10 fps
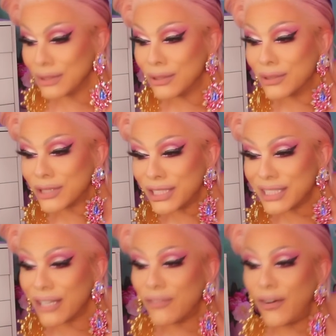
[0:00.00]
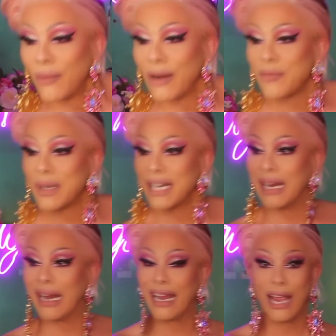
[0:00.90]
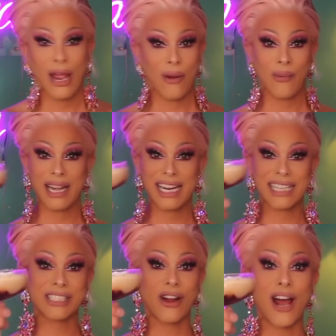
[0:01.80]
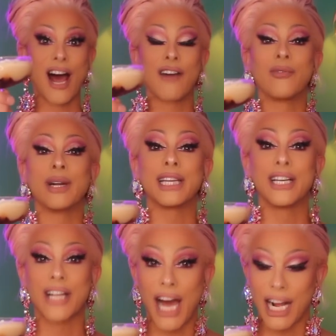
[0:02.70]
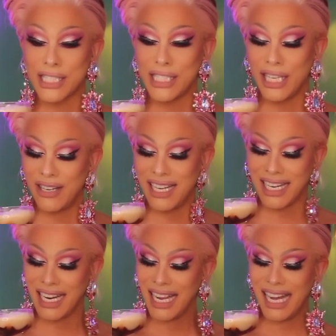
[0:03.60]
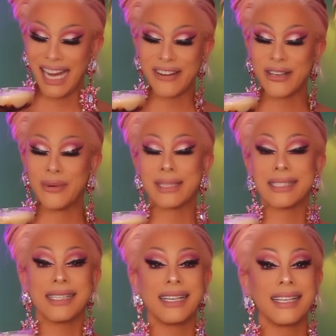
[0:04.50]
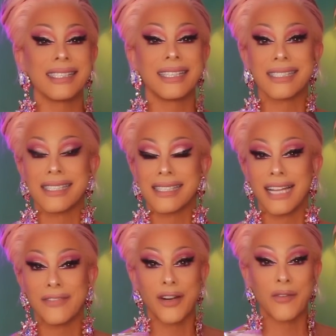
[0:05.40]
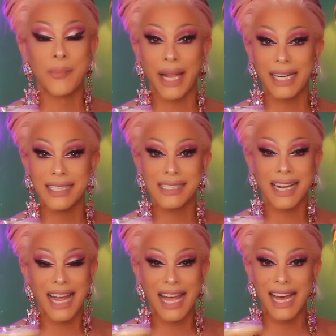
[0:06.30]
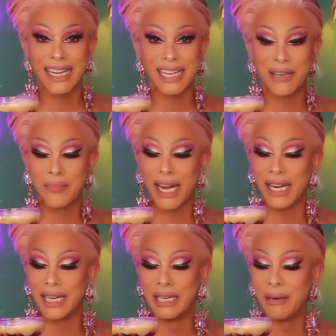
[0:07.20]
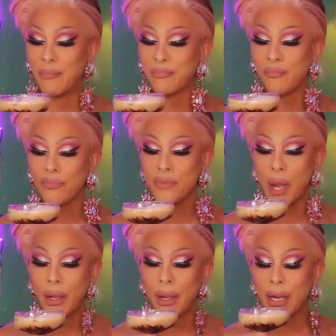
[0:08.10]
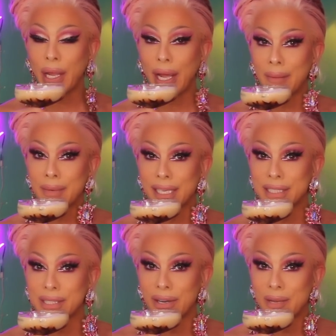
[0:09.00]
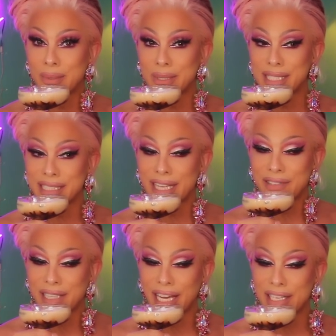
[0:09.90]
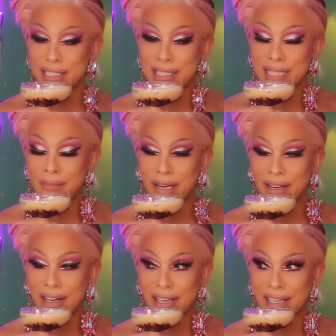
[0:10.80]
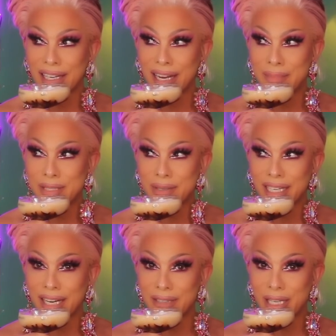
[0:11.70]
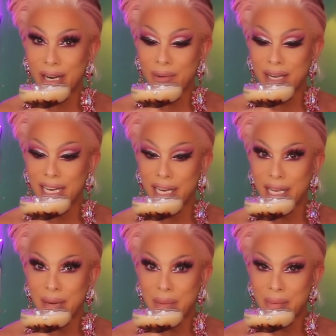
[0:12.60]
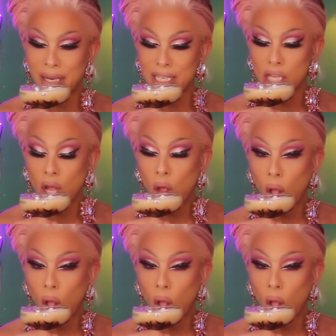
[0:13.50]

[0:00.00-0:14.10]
Oh, she's a little far away from me. We need to start off with a cocktail, honey. I don't know what this is. This is leftover Baileys that I had in my cabinet. It's the only booze that's left in the house because I'm alcoholic and I've been drinking everything already in my place.